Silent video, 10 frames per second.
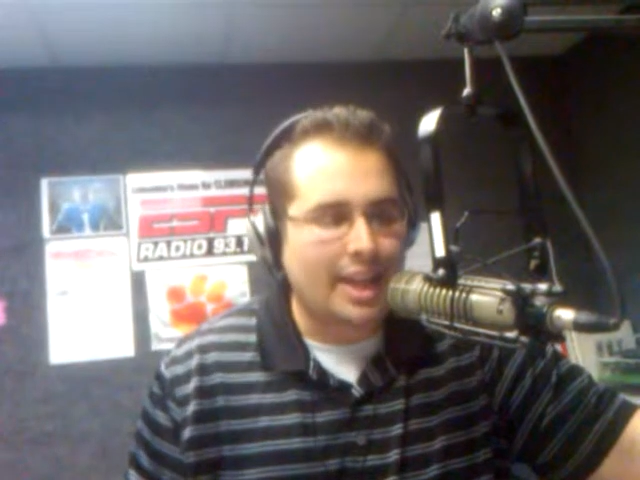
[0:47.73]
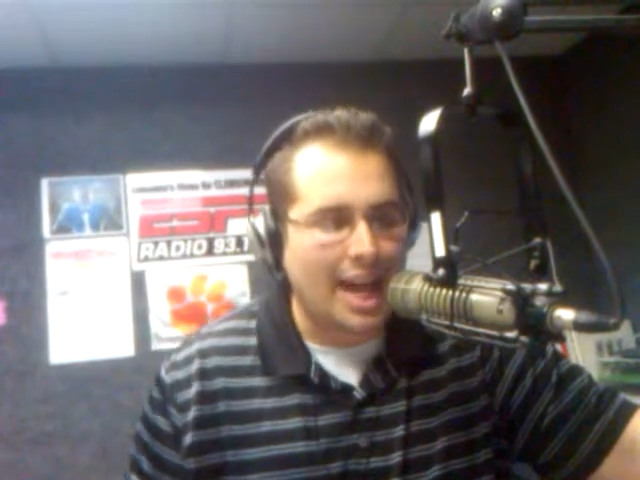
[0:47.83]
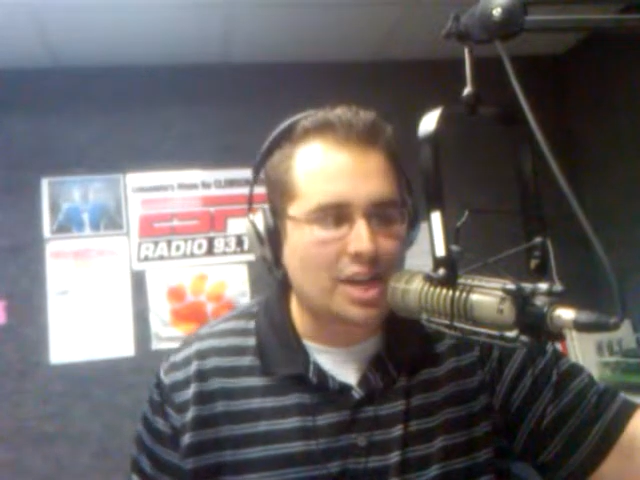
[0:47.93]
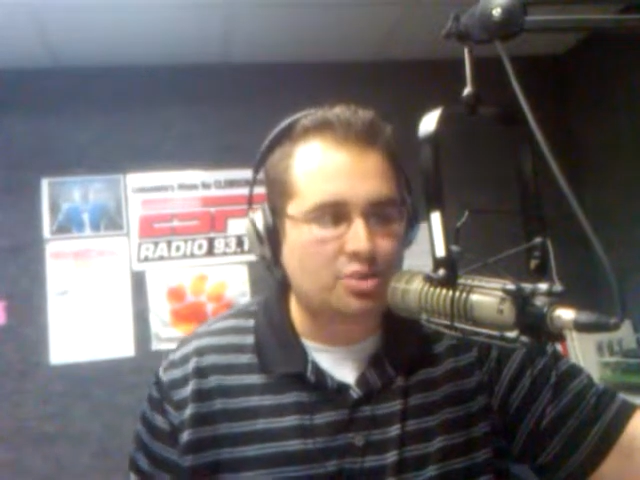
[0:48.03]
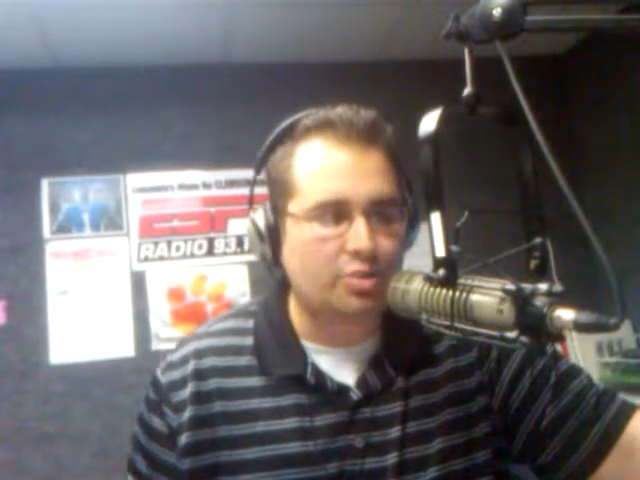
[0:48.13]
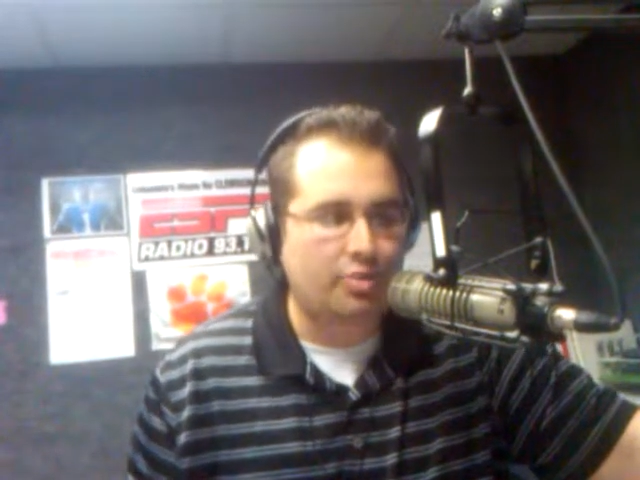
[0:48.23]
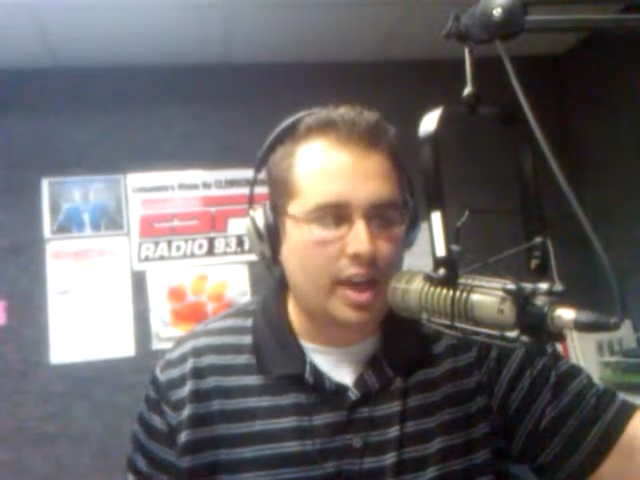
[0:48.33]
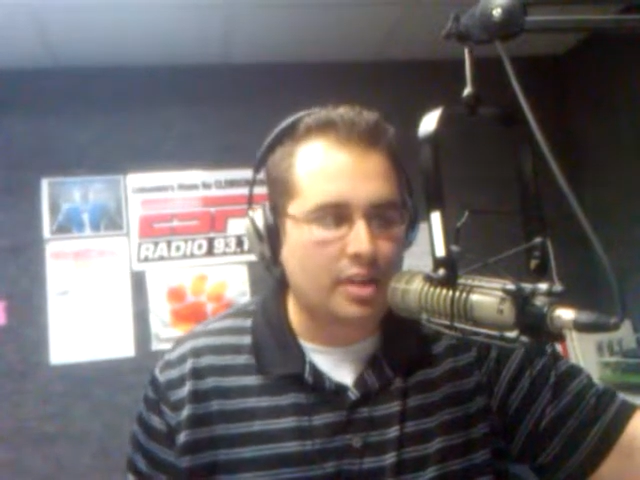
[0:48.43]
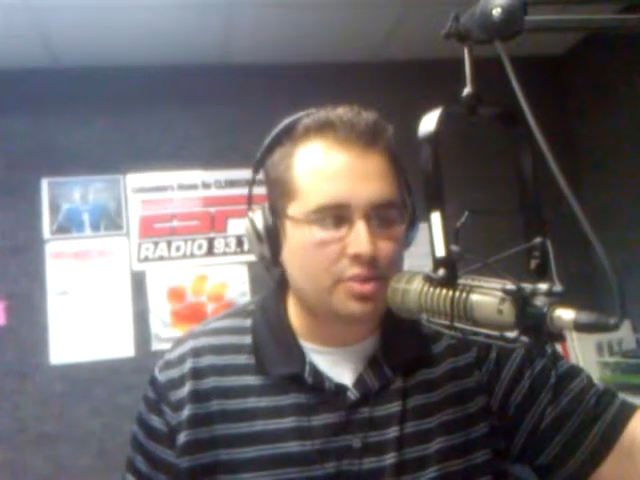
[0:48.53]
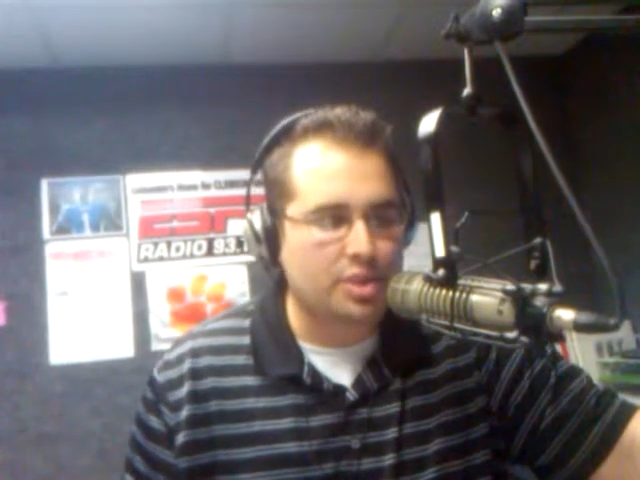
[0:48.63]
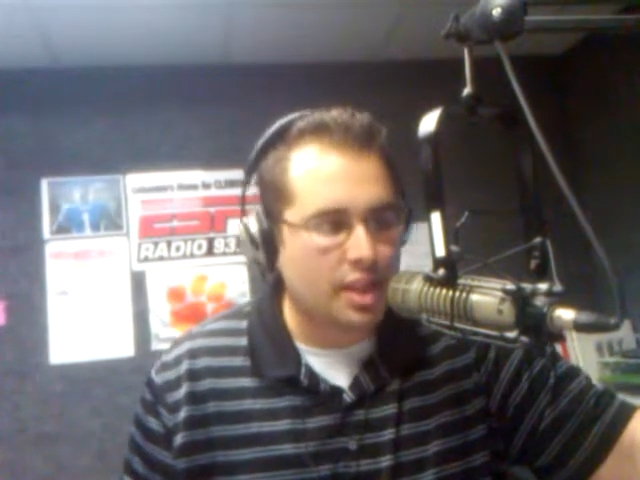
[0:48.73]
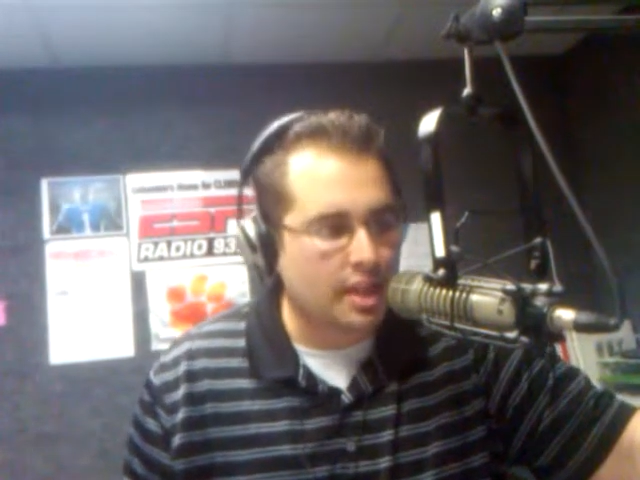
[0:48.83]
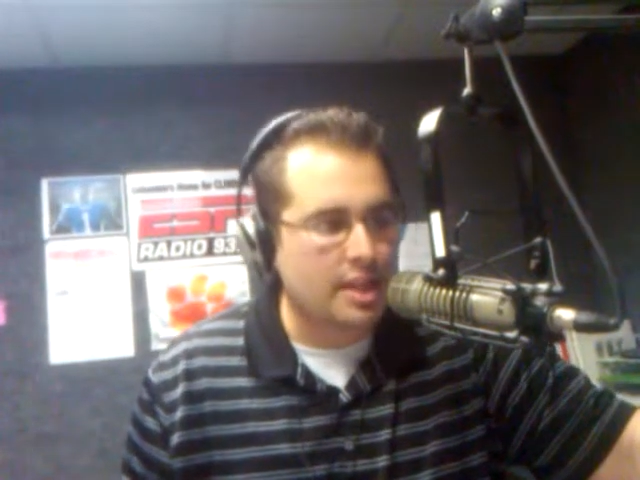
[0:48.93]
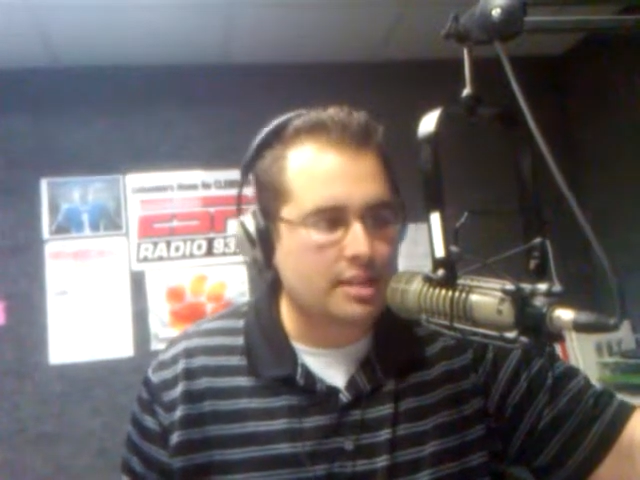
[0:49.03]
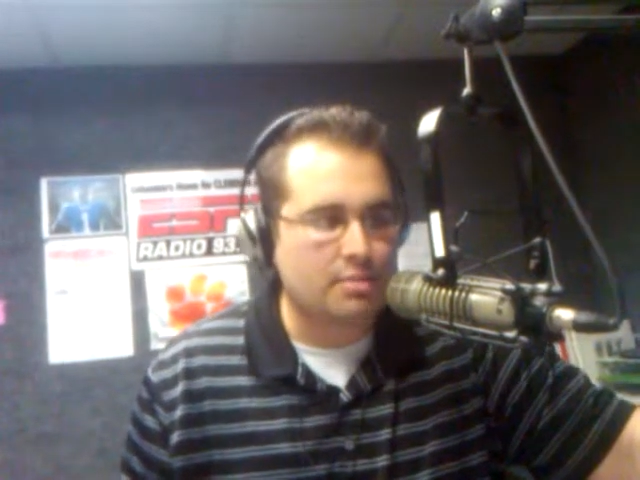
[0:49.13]
casual fan on
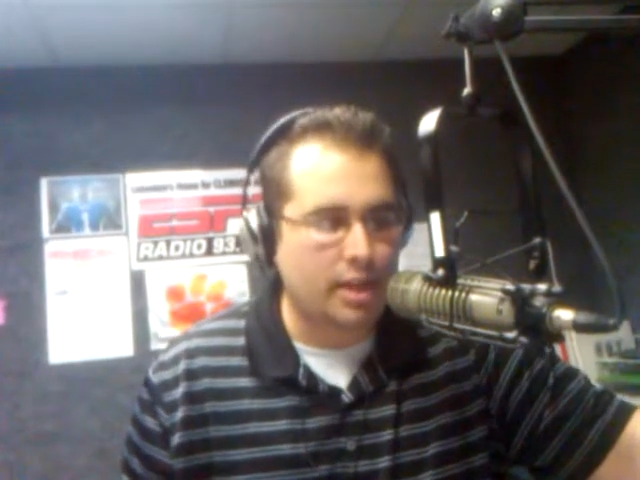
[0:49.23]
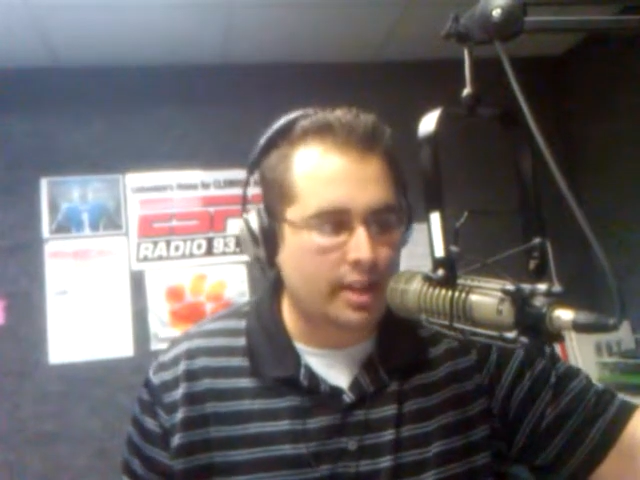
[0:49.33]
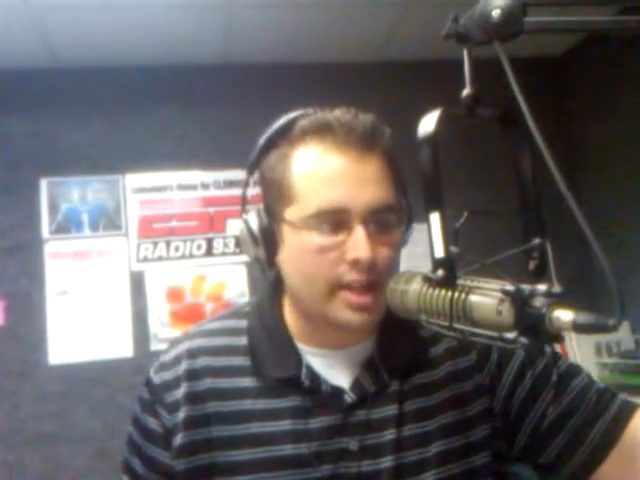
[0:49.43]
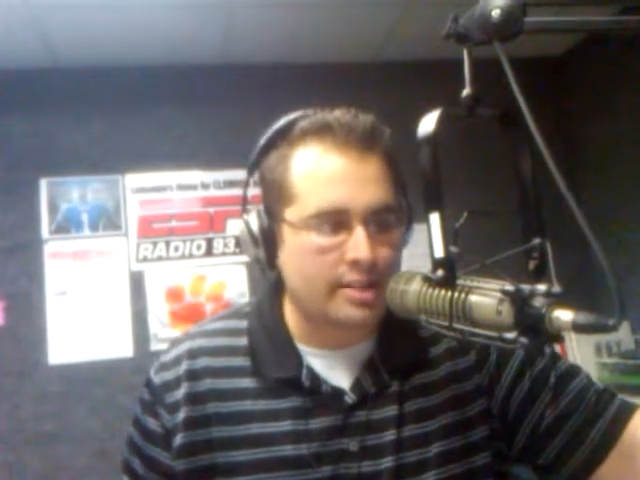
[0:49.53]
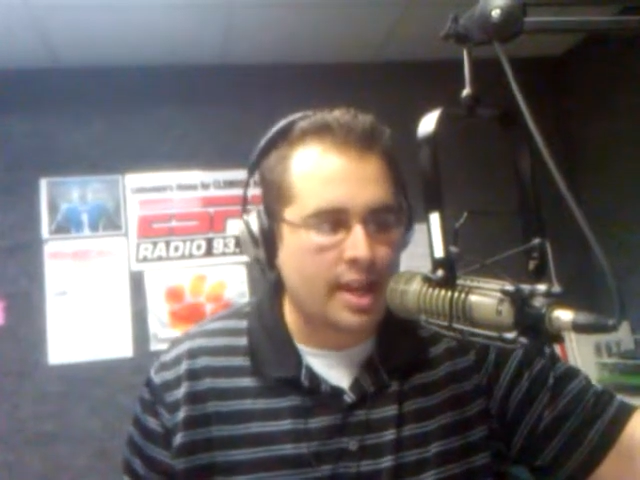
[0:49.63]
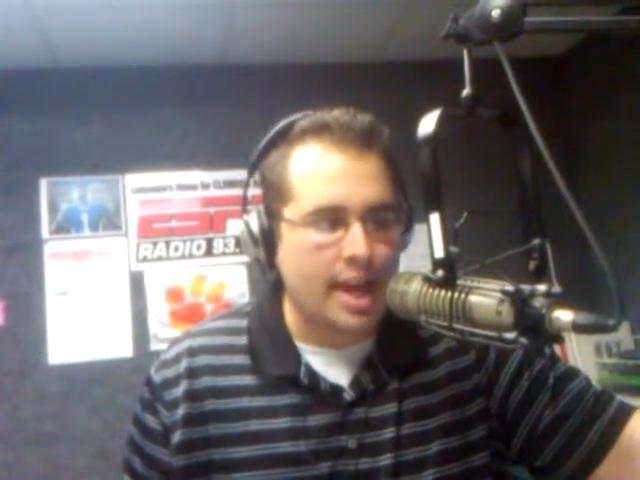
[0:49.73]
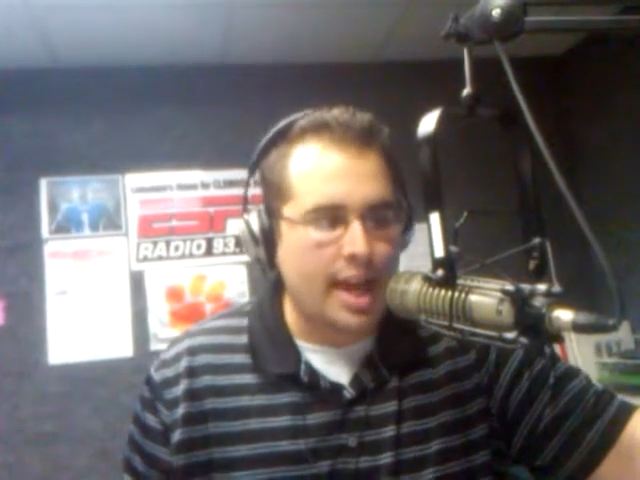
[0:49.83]
Sundays and Mondays.